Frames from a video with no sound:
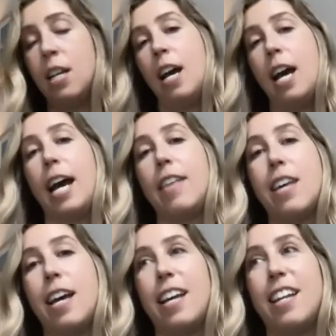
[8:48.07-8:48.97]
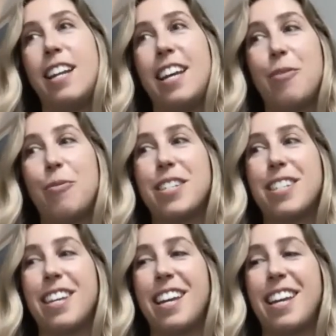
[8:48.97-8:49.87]
And then it was
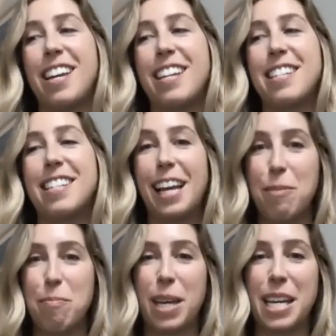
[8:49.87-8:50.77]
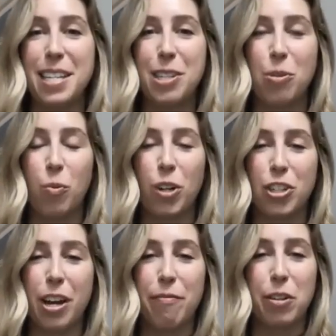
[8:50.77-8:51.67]
the second piece, the
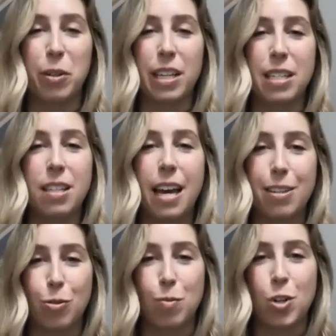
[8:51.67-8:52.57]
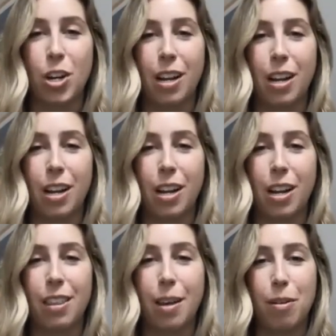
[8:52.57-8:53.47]
workshop-focused classroom training,
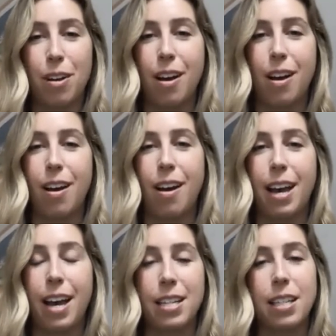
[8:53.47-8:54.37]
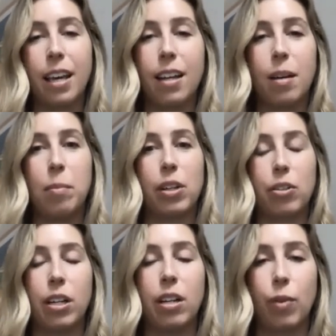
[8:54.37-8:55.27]
that I had to get a bit
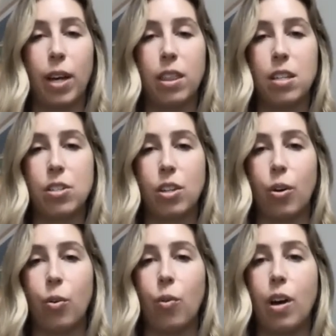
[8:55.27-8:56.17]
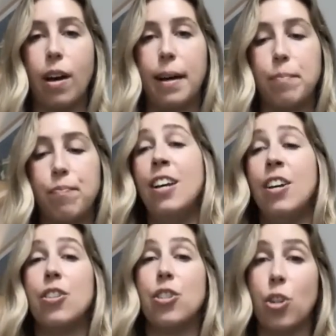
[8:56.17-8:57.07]
creative with. And so
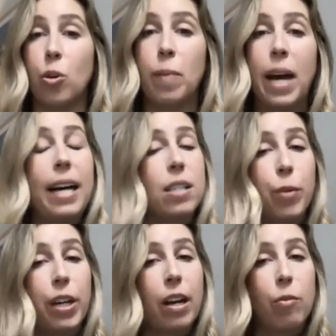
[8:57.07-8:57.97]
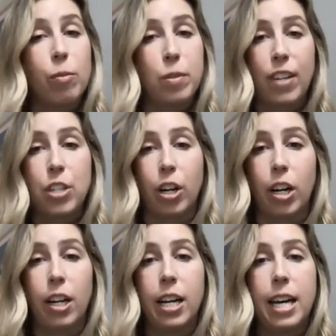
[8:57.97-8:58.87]
Zoom has a breakout rooms
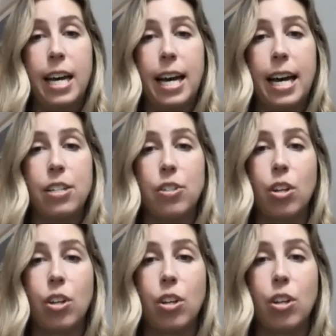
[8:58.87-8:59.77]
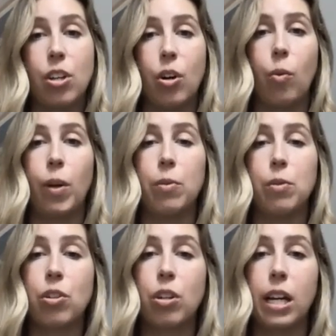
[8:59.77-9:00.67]
feature. And so when I was
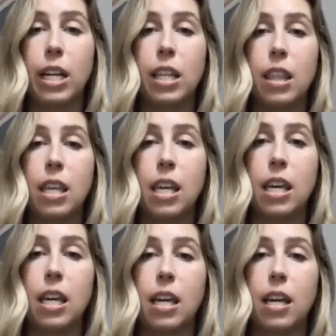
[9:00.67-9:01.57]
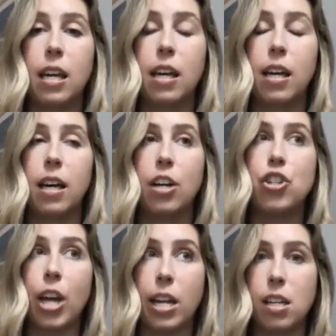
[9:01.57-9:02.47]
creating the
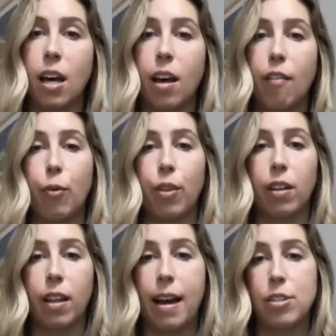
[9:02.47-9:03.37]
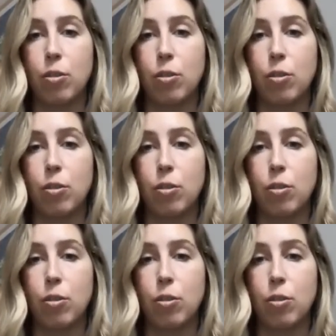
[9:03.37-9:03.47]
agenda for the classroom